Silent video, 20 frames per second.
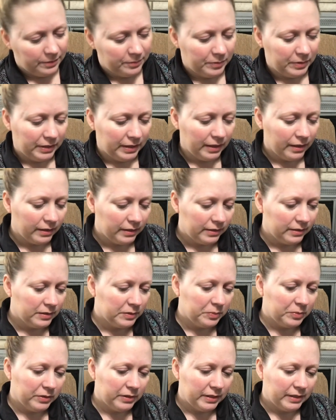But yeah, he's
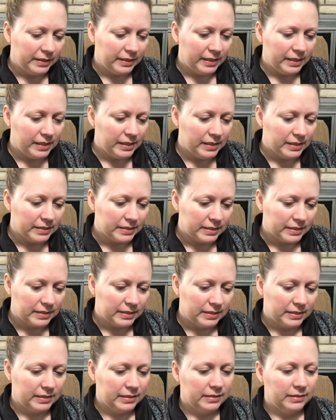pretty
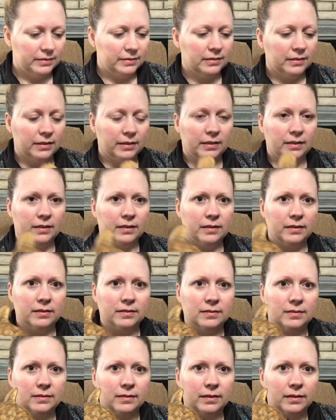neat. He's like got
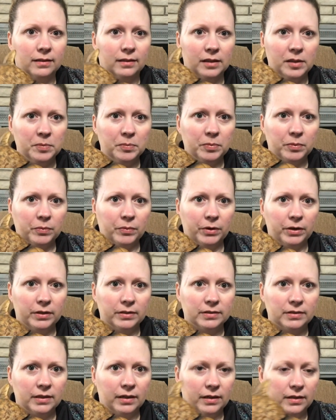this like lip where
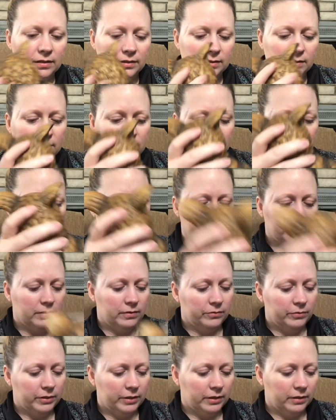his head is that
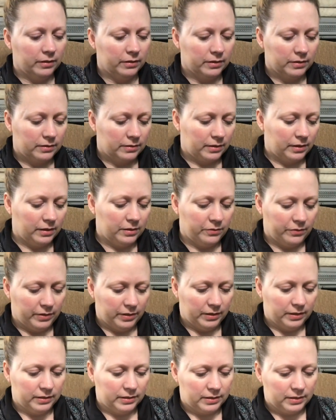really looks kind of
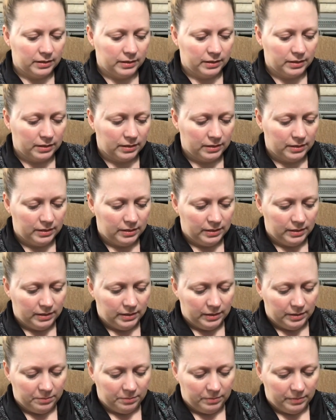realistic.
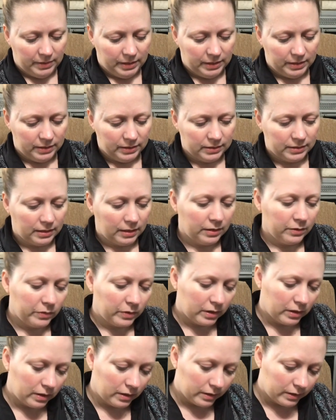Made in
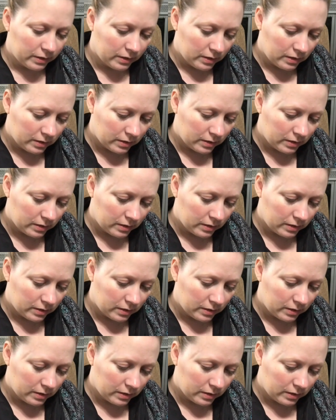Taiwan.